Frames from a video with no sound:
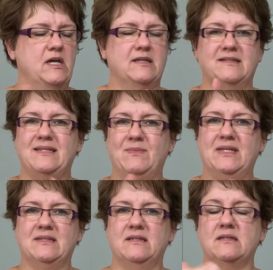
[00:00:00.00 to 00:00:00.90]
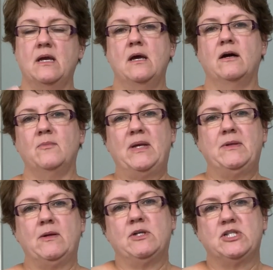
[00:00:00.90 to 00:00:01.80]
Does that make sense? Or maybe
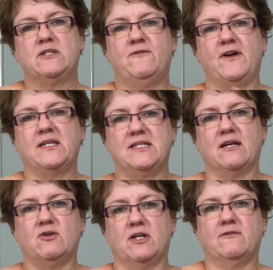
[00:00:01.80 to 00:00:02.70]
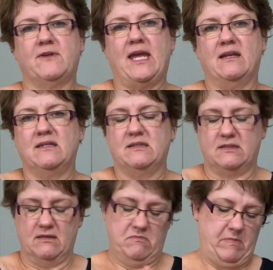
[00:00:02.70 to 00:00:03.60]
they were just fun decorative
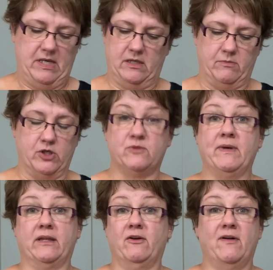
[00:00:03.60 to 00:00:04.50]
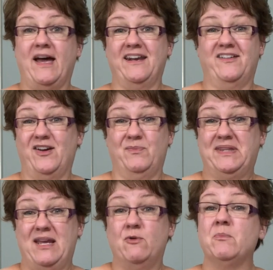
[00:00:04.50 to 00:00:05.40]
candies made out of marshmallow. I don't know, but
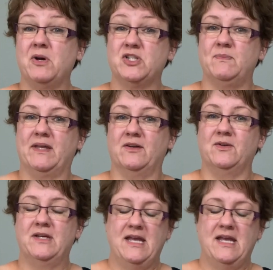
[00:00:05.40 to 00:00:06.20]
they were marshmallow.